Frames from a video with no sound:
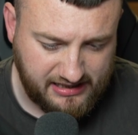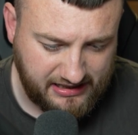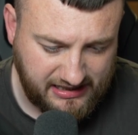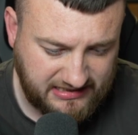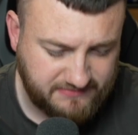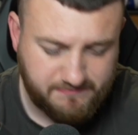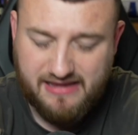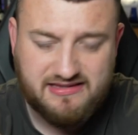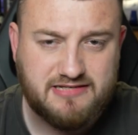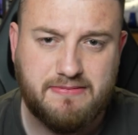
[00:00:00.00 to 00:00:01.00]
is
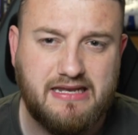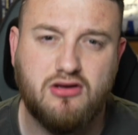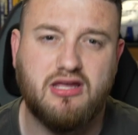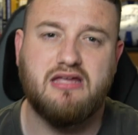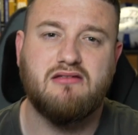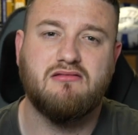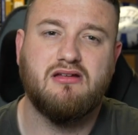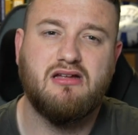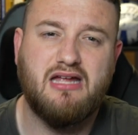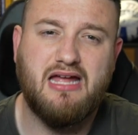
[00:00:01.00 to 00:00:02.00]
meant to be looking
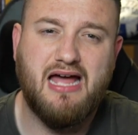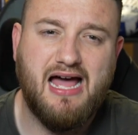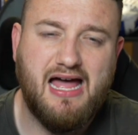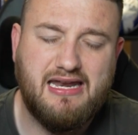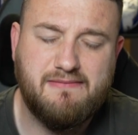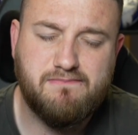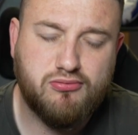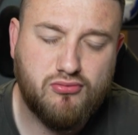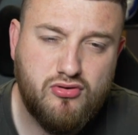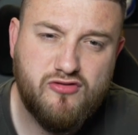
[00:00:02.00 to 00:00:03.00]
an
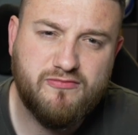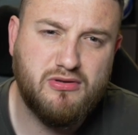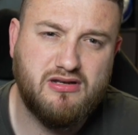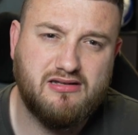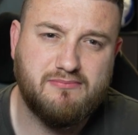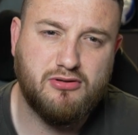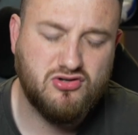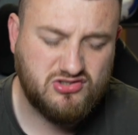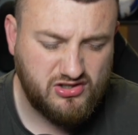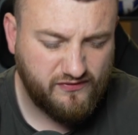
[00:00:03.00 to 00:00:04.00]
improvement,
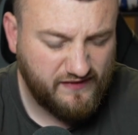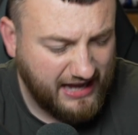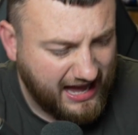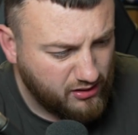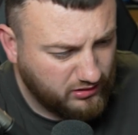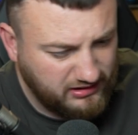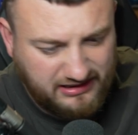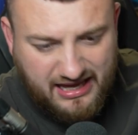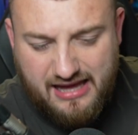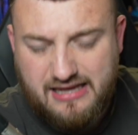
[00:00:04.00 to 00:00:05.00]
because you think, how can it
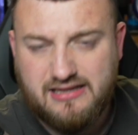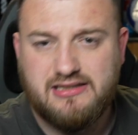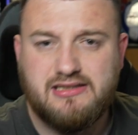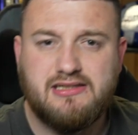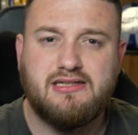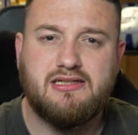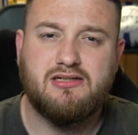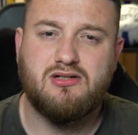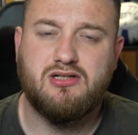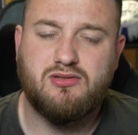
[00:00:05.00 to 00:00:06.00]
get
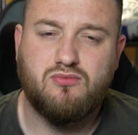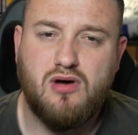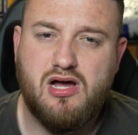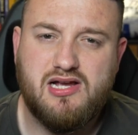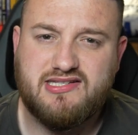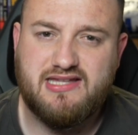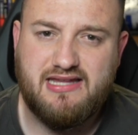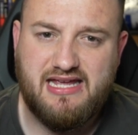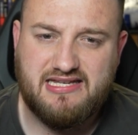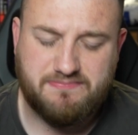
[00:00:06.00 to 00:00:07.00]
worse than
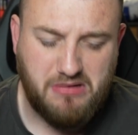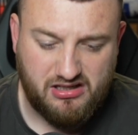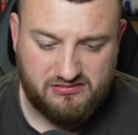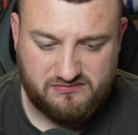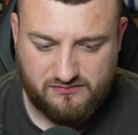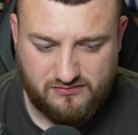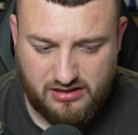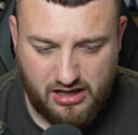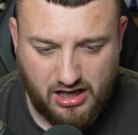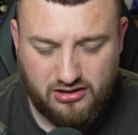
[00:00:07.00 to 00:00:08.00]
this? But
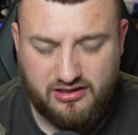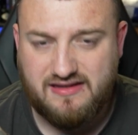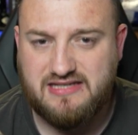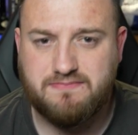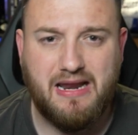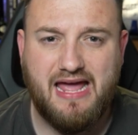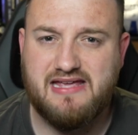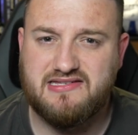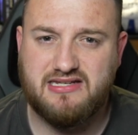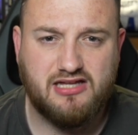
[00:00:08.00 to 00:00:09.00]
I look at these
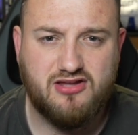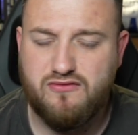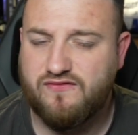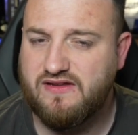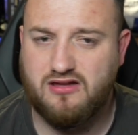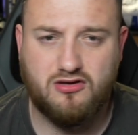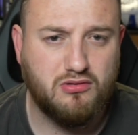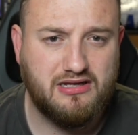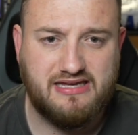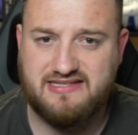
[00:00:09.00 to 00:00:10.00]
players and I don't think the
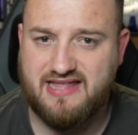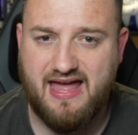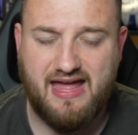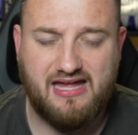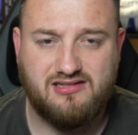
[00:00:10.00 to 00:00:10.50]
quality's there.